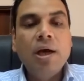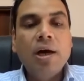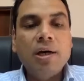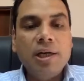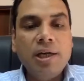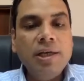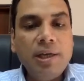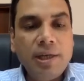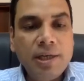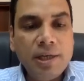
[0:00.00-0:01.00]
A clear
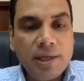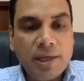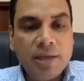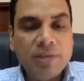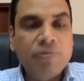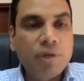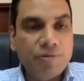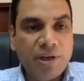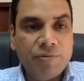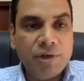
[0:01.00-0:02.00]
legal case for a
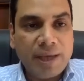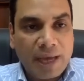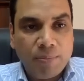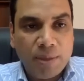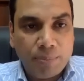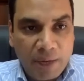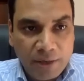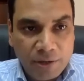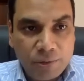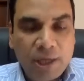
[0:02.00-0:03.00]
waiver can be
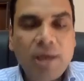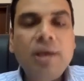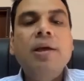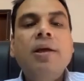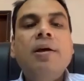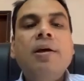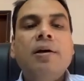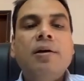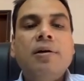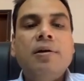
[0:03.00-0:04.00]
made today.
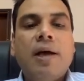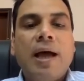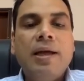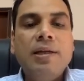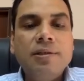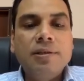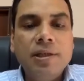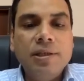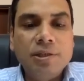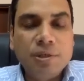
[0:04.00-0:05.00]
And
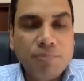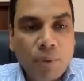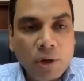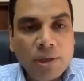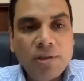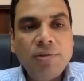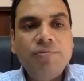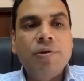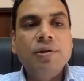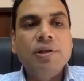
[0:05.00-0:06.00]
it is important
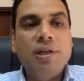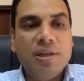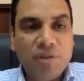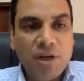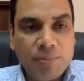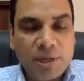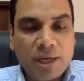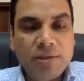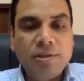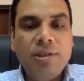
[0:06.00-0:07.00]
for the developed
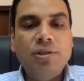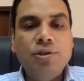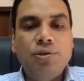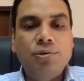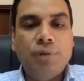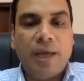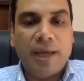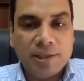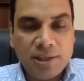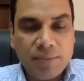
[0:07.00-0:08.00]
countries to
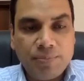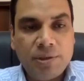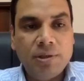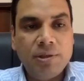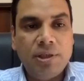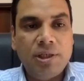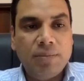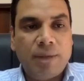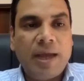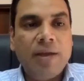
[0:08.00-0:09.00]
accept the
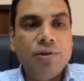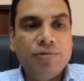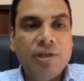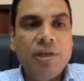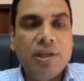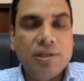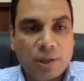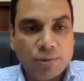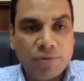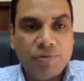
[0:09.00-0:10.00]
demand of India and
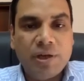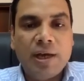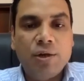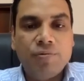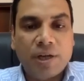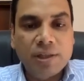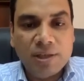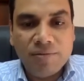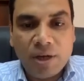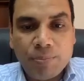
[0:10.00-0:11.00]
South Africa and of other
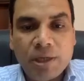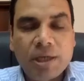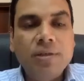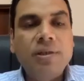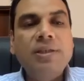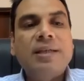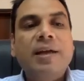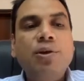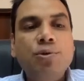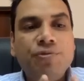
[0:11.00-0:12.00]
developing countries
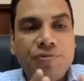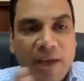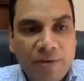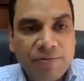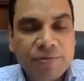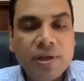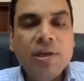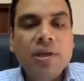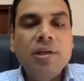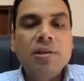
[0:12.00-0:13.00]
and to waive
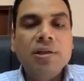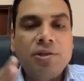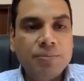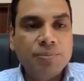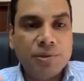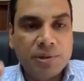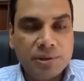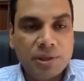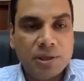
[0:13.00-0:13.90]
the TRIPS